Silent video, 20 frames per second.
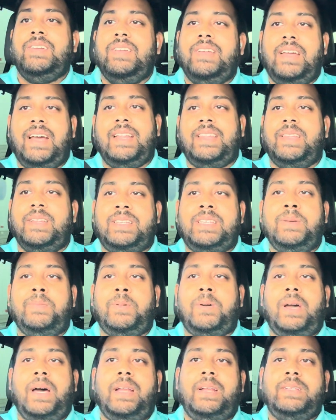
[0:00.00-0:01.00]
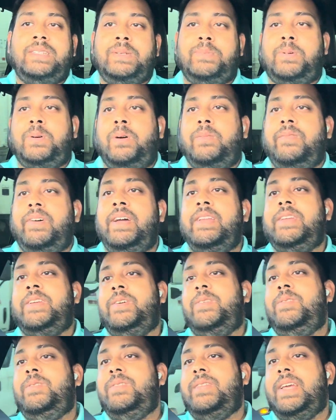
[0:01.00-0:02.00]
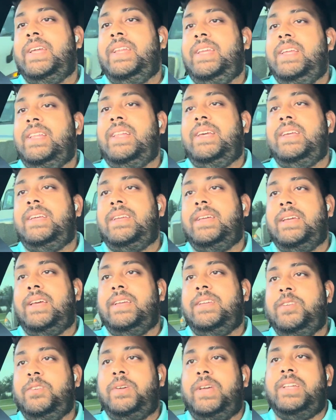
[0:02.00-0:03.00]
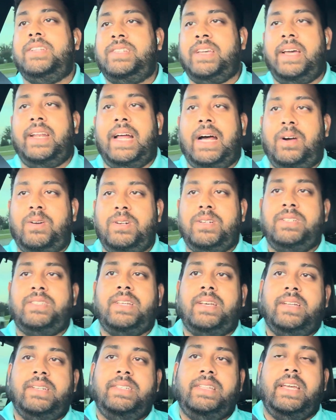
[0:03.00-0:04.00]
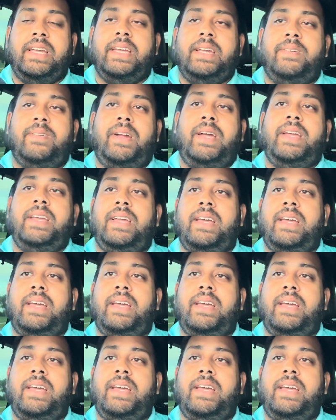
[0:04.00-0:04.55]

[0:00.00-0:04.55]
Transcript: at a typical venue, they need like you get 10 hours a day, right?